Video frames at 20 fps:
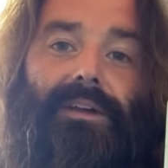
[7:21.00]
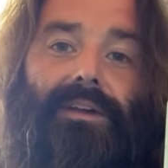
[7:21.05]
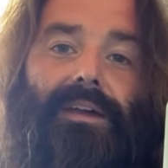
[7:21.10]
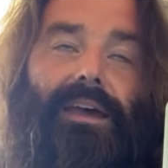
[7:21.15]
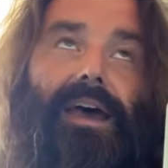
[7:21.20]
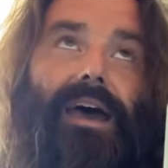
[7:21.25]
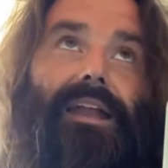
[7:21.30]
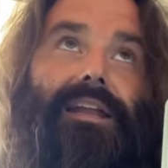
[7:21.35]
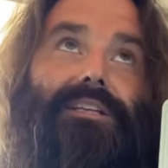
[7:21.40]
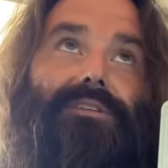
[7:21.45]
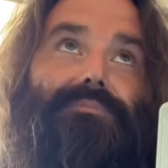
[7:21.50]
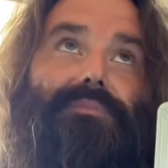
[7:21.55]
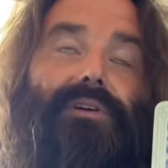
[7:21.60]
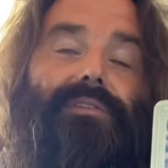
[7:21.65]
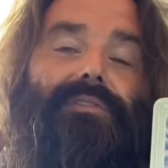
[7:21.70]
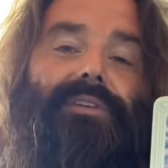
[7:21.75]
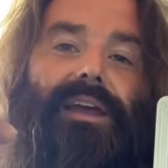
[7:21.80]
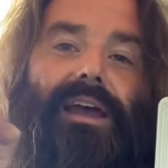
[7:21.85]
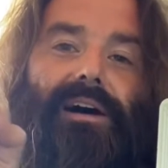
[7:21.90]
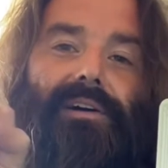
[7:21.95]
And it's
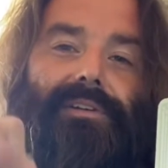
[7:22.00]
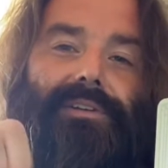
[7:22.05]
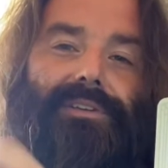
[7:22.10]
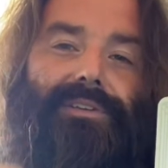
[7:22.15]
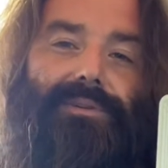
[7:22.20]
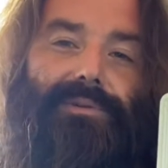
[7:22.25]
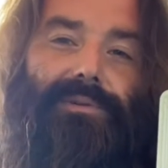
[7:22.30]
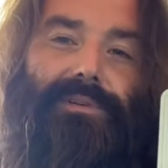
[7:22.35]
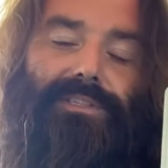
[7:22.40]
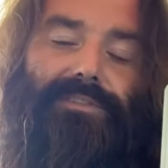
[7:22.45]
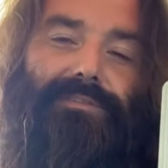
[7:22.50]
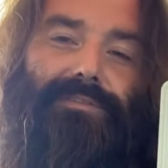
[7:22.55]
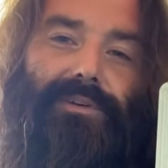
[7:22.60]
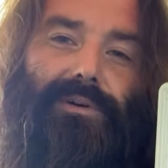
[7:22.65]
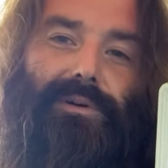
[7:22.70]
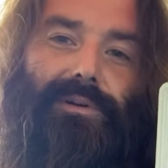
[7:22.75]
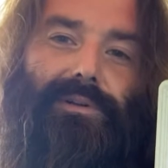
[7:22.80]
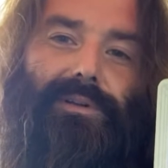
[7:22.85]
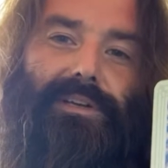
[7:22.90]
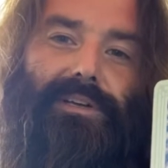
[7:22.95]
moving out into its
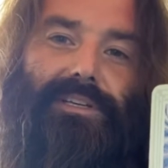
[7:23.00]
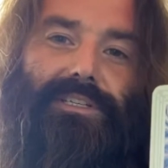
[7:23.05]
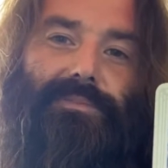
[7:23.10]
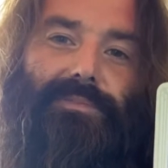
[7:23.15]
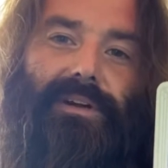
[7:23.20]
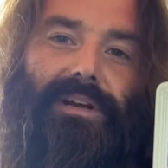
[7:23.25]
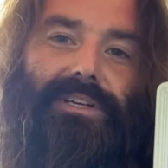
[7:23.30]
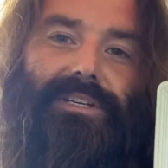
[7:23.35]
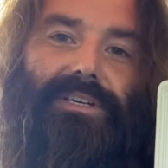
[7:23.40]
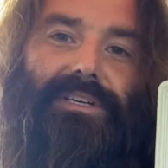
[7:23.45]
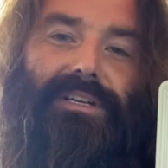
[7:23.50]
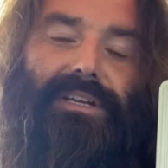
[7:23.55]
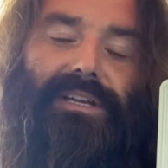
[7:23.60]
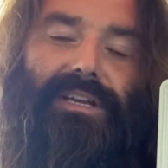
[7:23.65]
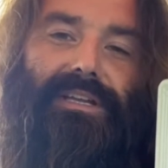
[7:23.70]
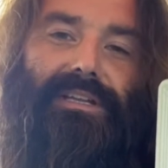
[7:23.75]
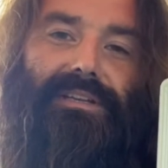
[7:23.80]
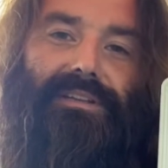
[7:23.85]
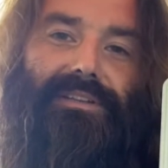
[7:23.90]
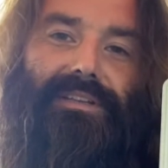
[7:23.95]
full expression
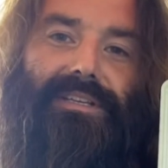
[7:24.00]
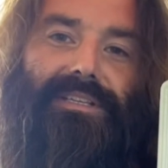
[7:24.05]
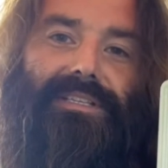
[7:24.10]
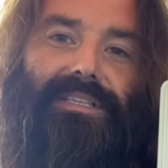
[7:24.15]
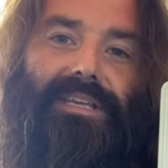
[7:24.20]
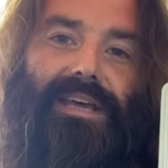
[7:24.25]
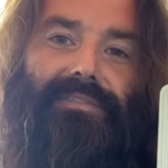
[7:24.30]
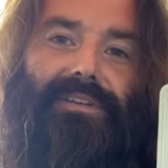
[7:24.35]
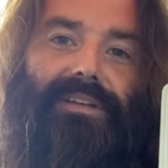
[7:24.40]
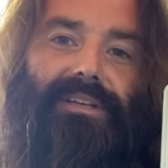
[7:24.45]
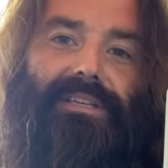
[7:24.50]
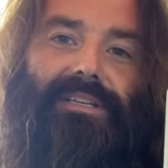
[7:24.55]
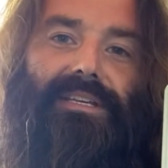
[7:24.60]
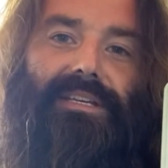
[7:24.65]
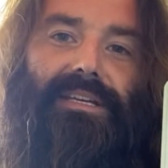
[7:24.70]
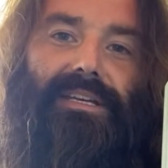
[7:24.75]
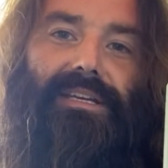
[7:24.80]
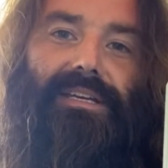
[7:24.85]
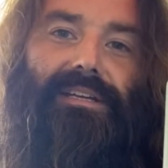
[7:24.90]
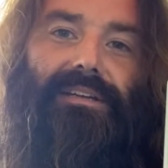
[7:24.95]
in the
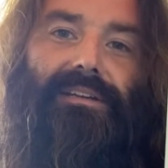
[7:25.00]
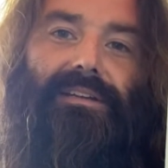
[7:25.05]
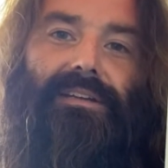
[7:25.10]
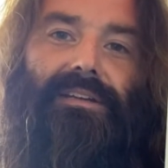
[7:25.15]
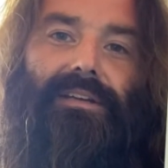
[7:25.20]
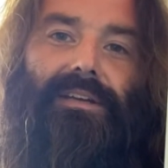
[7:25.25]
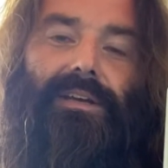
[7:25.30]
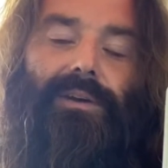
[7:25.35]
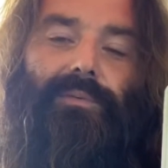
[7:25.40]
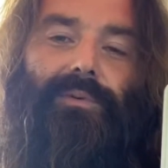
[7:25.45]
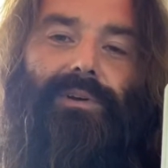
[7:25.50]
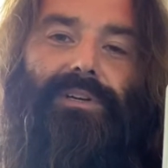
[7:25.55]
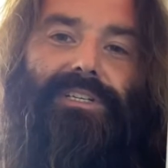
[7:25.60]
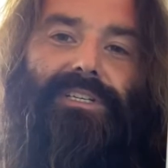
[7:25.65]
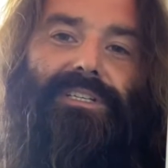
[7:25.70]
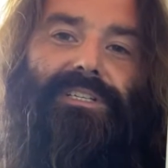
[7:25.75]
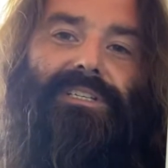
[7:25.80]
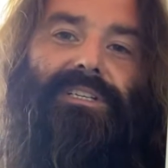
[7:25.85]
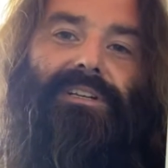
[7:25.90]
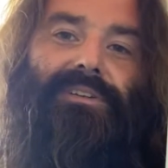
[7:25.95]
17, which
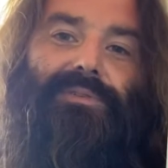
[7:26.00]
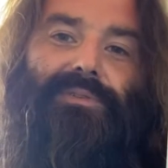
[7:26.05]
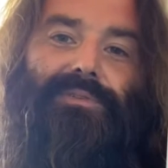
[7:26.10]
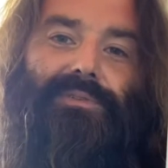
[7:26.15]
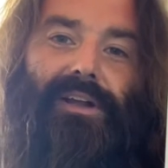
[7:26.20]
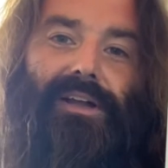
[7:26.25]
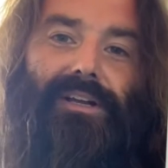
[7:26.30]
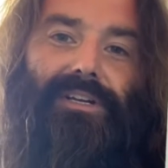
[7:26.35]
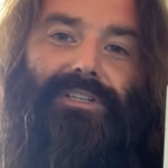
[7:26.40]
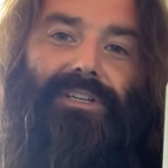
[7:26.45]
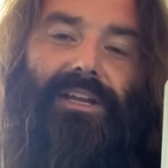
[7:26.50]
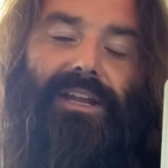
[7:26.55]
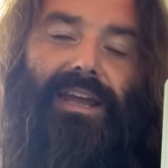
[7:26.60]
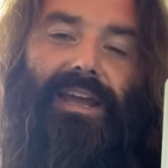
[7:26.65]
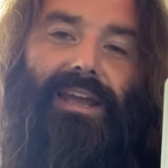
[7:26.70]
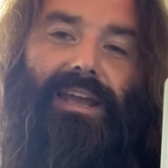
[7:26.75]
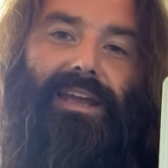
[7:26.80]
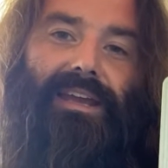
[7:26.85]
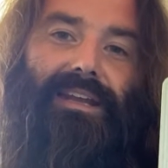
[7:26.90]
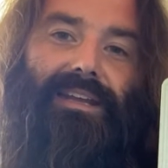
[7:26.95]
is in introduction
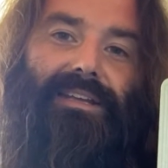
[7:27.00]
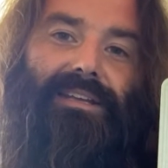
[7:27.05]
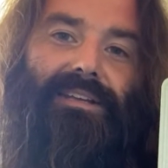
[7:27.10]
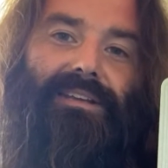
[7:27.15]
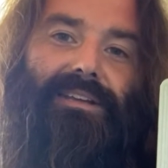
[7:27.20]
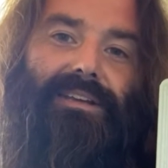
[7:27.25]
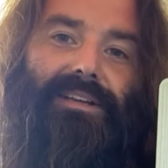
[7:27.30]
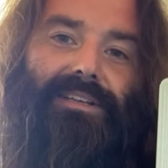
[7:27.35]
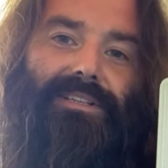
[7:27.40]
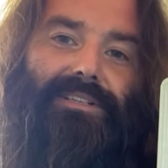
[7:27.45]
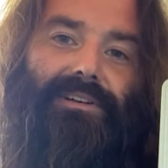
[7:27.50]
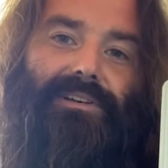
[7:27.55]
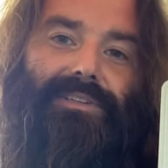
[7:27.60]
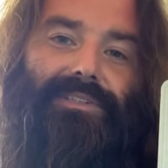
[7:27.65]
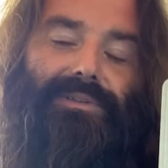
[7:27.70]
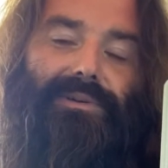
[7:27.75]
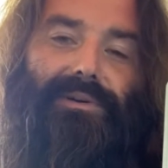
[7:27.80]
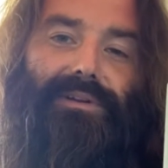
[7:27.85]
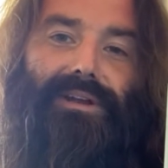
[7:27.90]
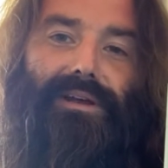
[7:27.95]
8, is
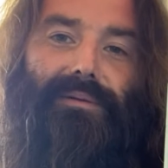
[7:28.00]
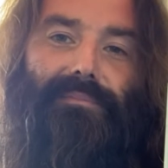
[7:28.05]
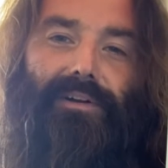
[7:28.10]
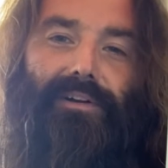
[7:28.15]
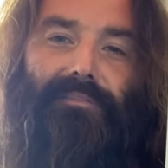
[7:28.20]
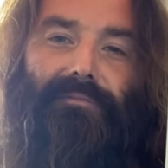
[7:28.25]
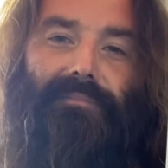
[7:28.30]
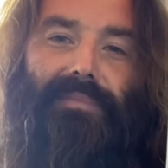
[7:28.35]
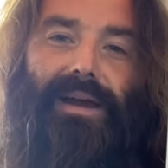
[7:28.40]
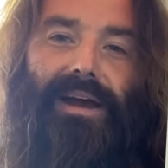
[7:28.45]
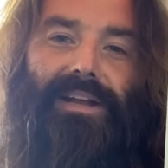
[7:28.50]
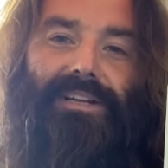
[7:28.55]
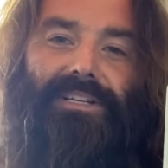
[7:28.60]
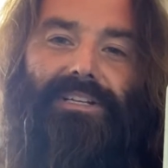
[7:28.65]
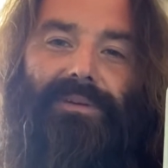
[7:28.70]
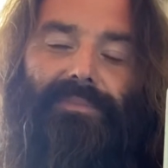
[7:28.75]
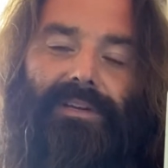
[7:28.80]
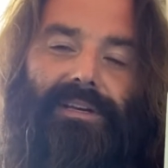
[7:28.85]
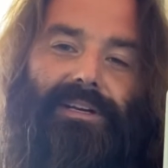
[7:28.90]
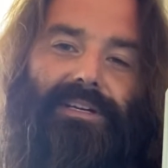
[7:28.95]
also a number of
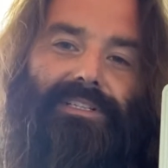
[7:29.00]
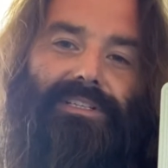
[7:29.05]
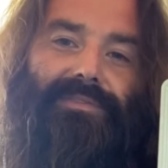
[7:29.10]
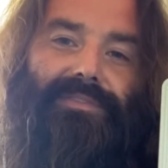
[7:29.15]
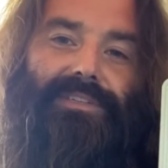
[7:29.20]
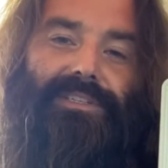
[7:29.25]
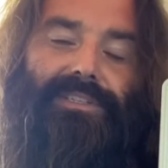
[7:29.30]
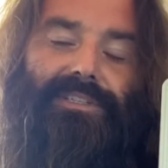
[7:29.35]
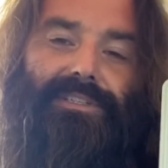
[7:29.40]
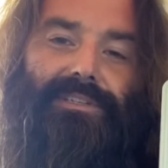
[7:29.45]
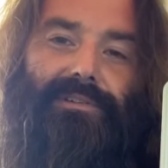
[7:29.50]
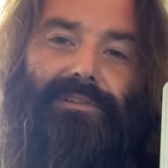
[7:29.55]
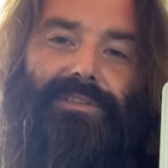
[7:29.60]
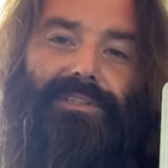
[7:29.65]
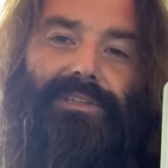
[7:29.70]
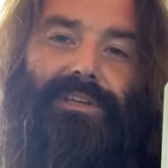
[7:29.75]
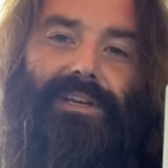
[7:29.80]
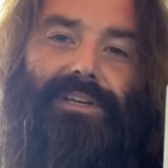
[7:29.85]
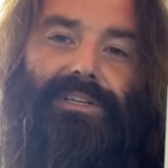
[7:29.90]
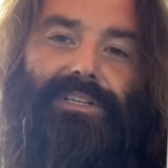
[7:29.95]
magic because of its
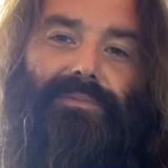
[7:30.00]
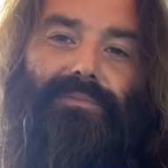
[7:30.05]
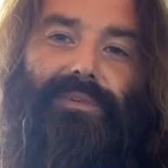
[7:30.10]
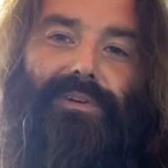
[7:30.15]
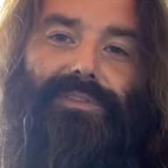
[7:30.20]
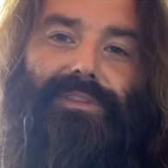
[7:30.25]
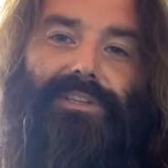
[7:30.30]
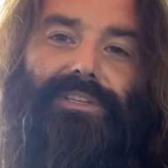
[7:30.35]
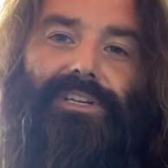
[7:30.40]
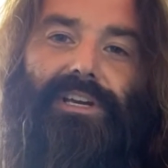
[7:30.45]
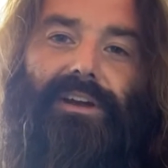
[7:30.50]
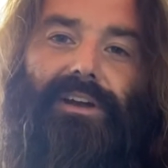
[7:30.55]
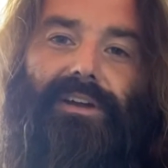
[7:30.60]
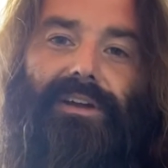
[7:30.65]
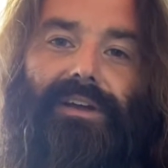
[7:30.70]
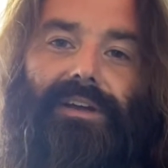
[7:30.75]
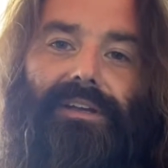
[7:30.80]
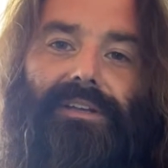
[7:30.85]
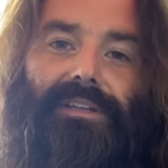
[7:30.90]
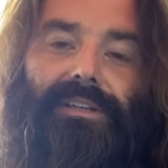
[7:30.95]
association with the
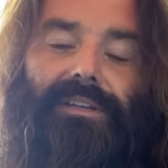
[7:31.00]
chariot.